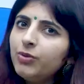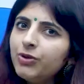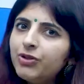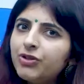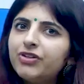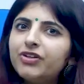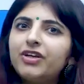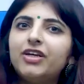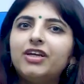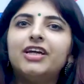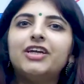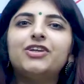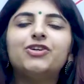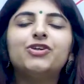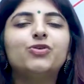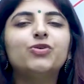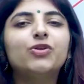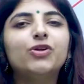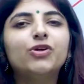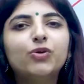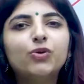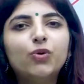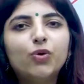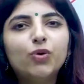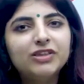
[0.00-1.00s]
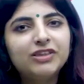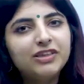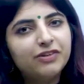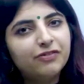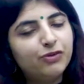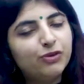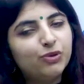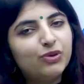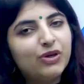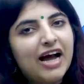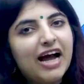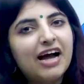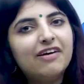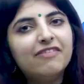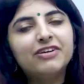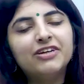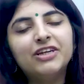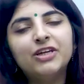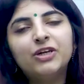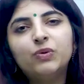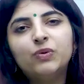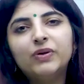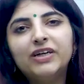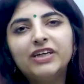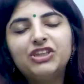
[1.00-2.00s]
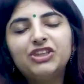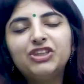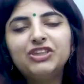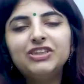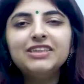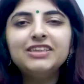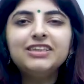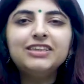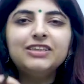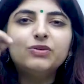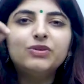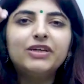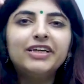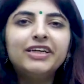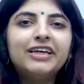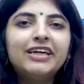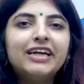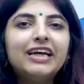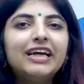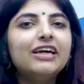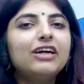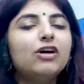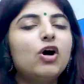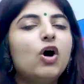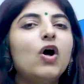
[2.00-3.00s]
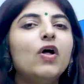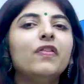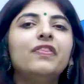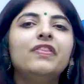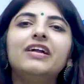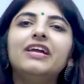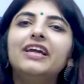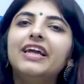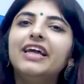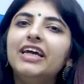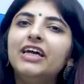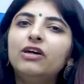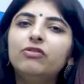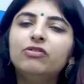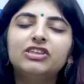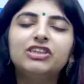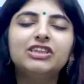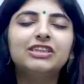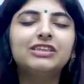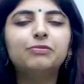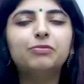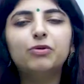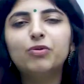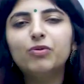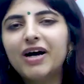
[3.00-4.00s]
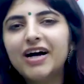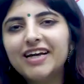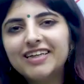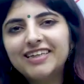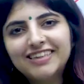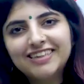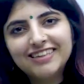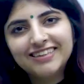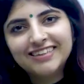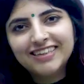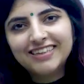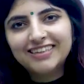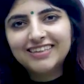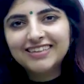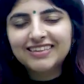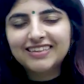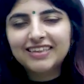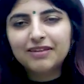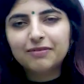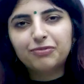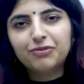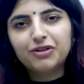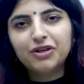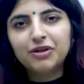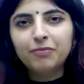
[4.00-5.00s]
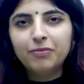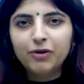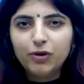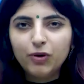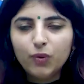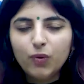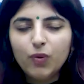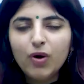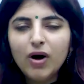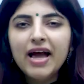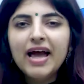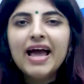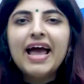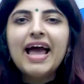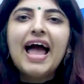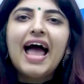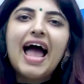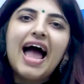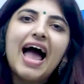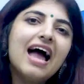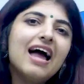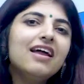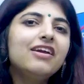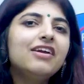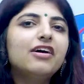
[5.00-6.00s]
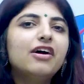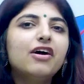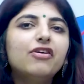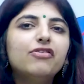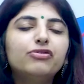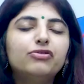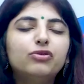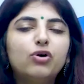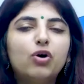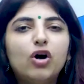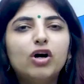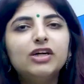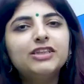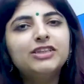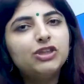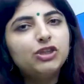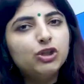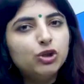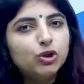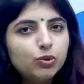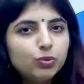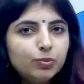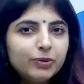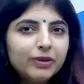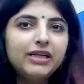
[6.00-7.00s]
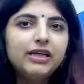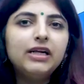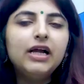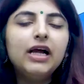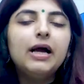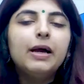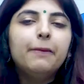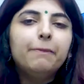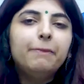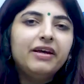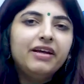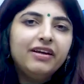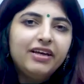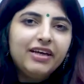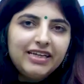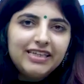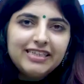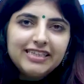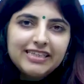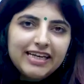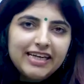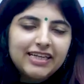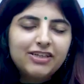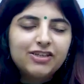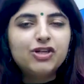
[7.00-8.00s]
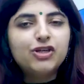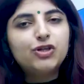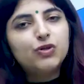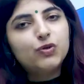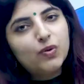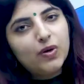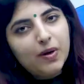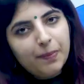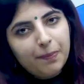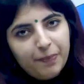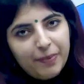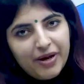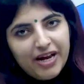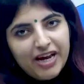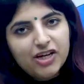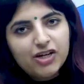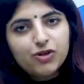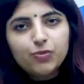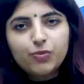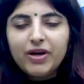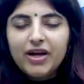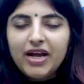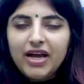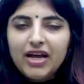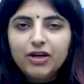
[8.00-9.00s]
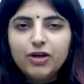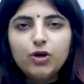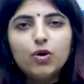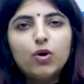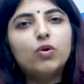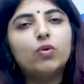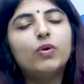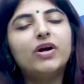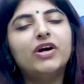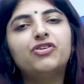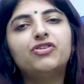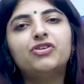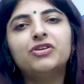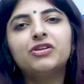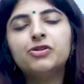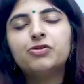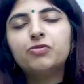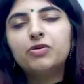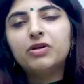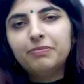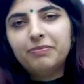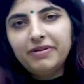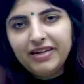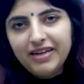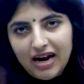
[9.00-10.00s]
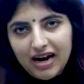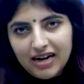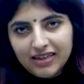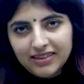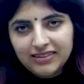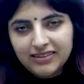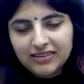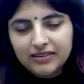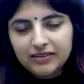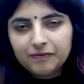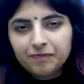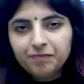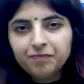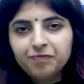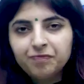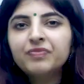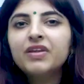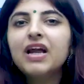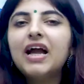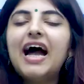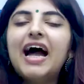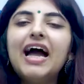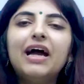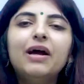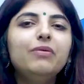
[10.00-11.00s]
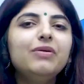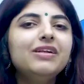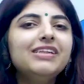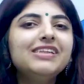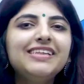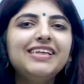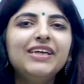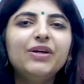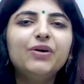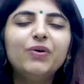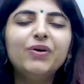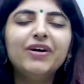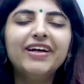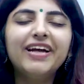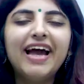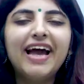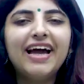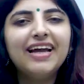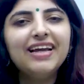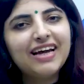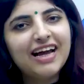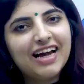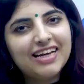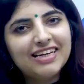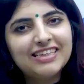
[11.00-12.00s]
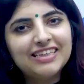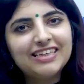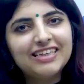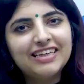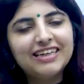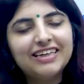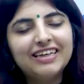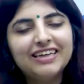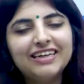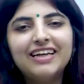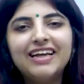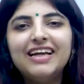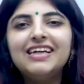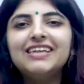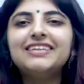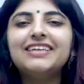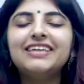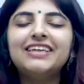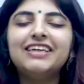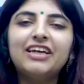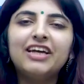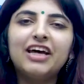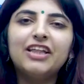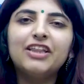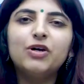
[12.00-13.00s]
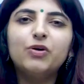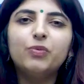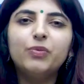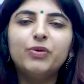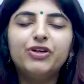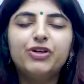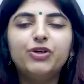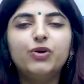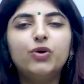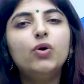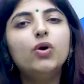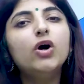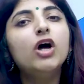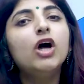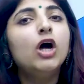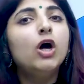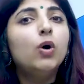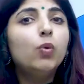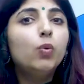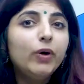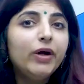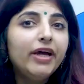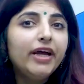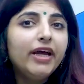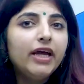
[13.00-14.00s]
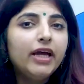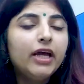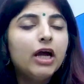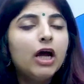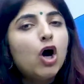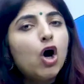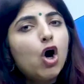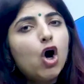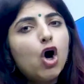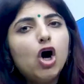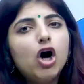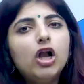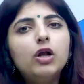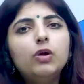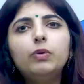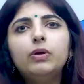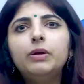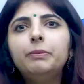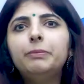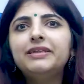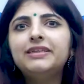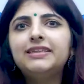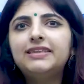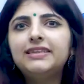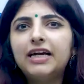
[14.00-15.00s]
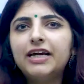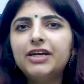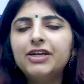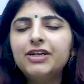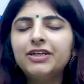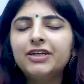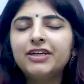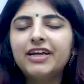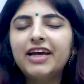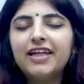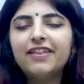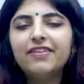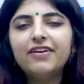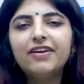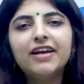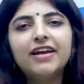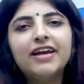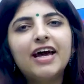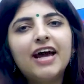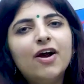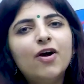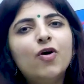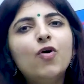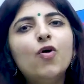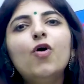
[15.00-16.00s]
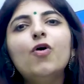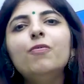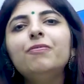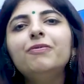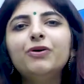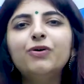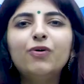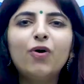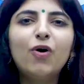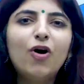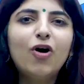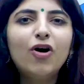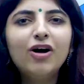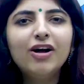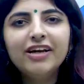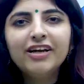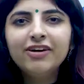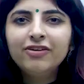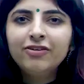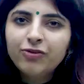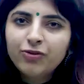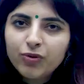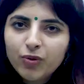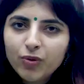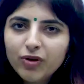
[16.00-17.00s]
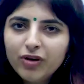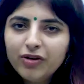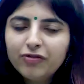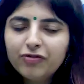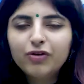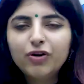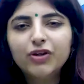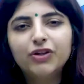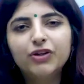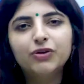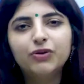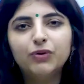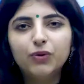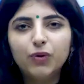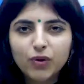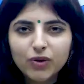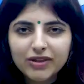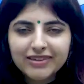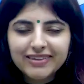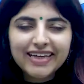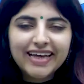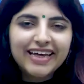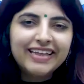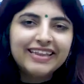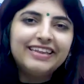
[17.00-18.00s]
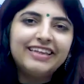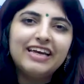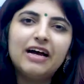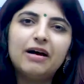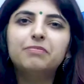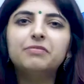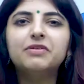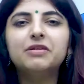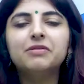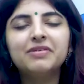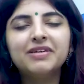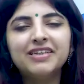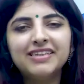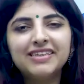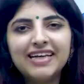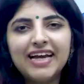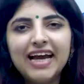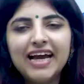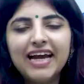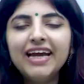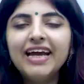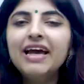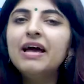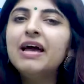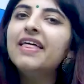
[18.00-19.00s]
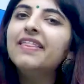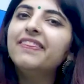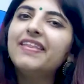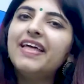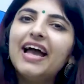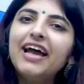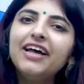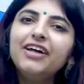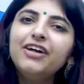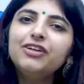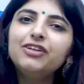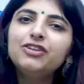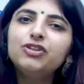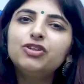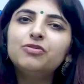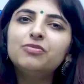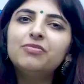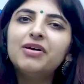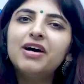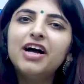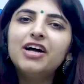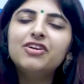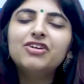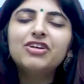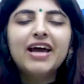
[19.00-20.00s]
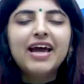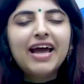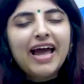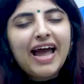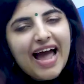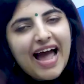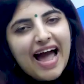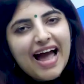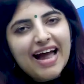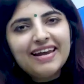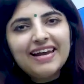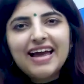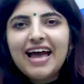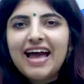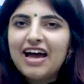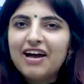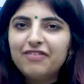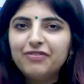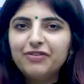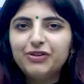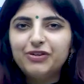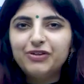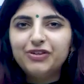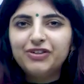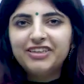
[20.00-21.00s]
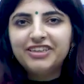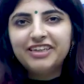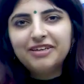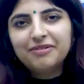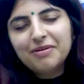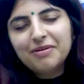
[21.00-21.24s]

which is related to the course, if you have any questions, you can click on the link which is provided in the description below. And of course, you will be redirected to a page where your questions will be answered. I will see you again until and unless in another video. We all will be studying together and I hope you all enroll for the course in the upcoming time. Thank you so much and have a good day.